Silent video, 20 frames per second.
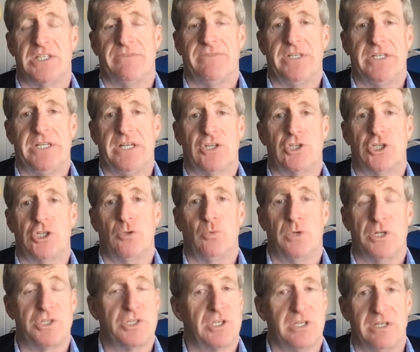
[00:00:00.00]
of addiction,
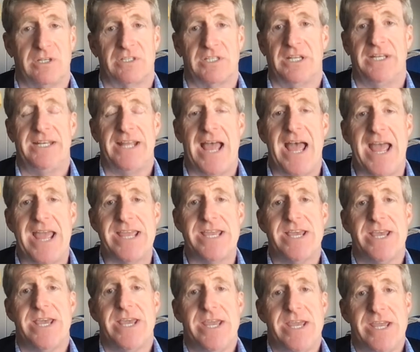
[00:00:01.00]
which today
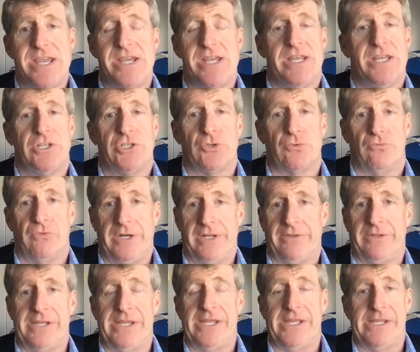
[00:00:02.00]
is
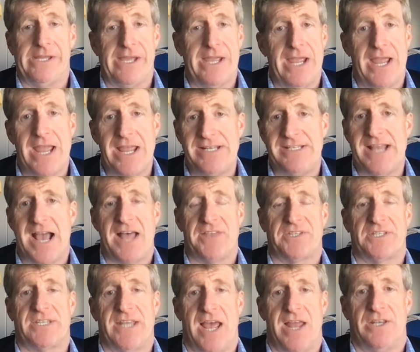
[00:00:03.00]
really a death
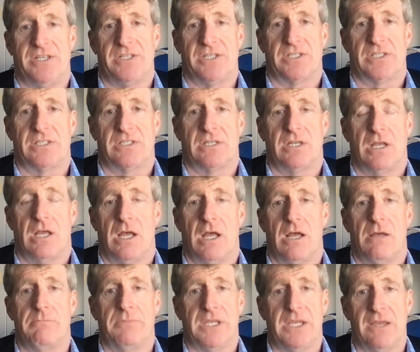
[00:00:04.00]
sentence,
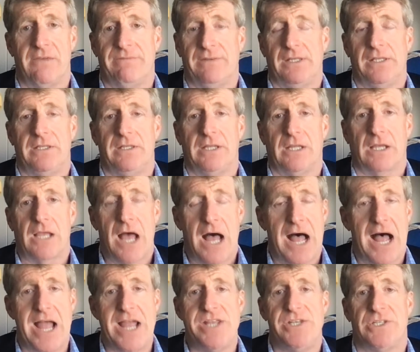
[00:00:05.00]
given the
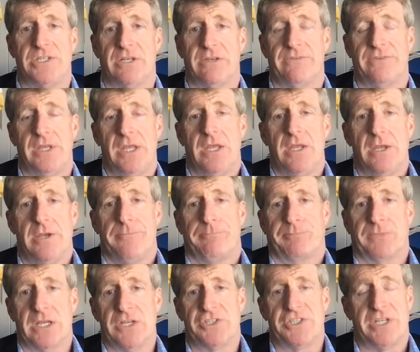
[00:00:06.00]
kinds of
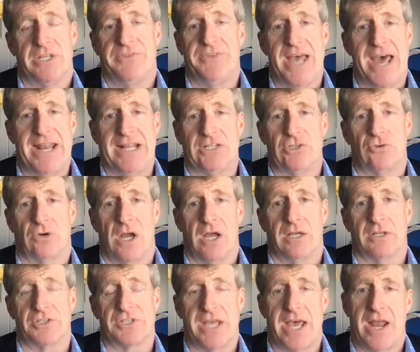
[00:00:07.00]
synthetic
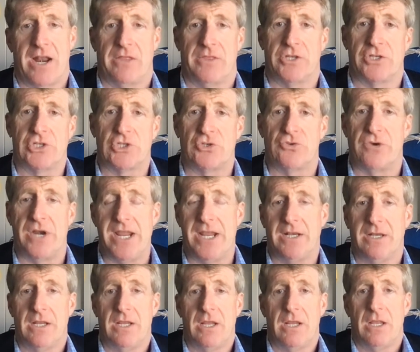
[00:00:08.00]
drugs out on the street
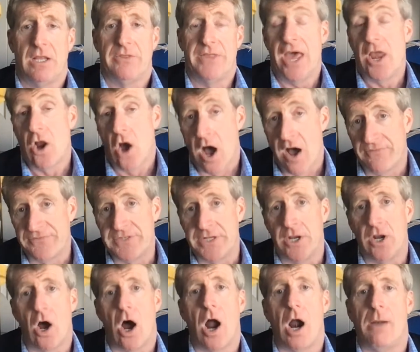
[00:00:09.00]
that often
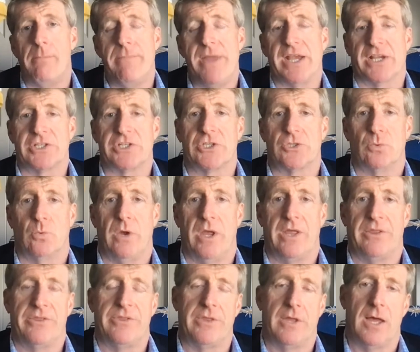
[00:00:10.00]
are mixed
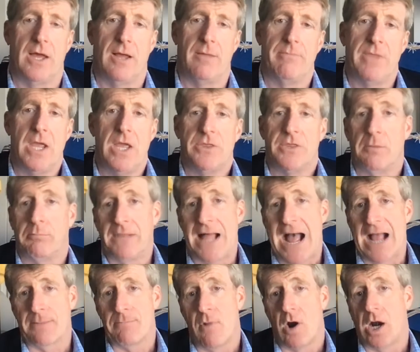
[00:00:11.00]
with the
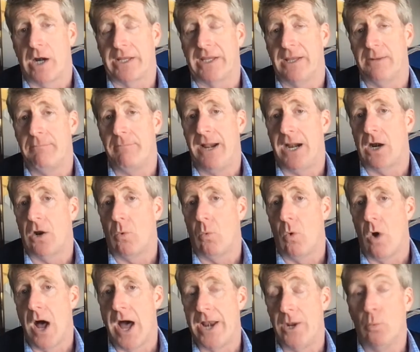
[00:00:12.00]
black market
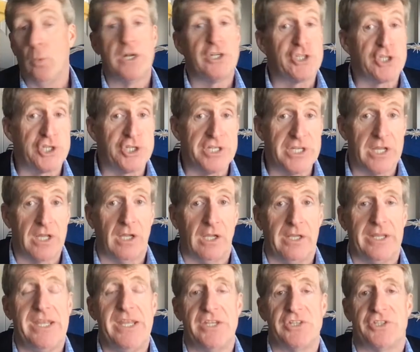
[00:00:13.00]
marijuana, which still
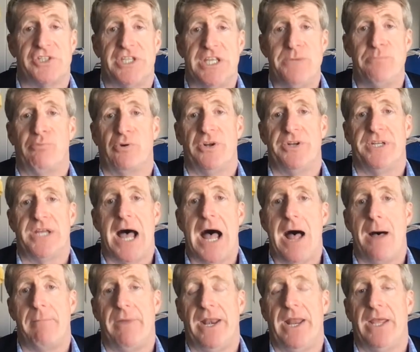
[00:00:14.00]
is the
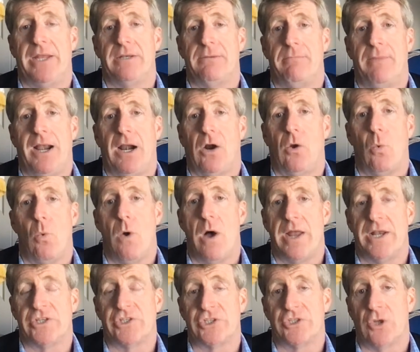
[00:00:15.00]
predominant
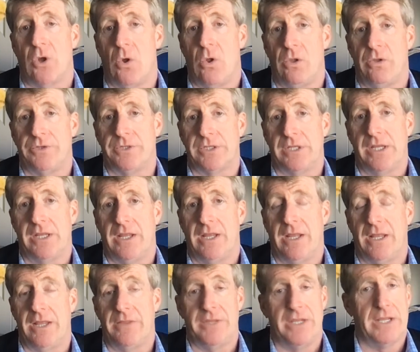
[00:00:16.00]
marijuana sold
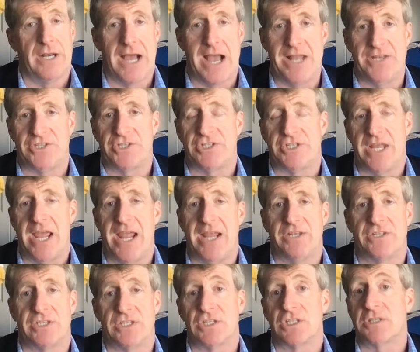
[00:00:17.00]
in the United
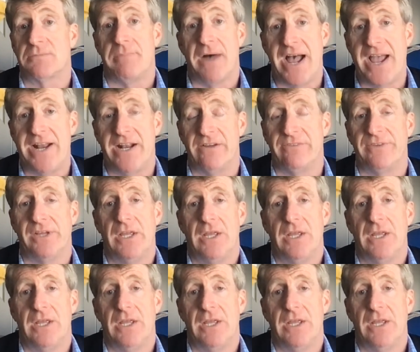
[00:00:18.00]
States, in spite of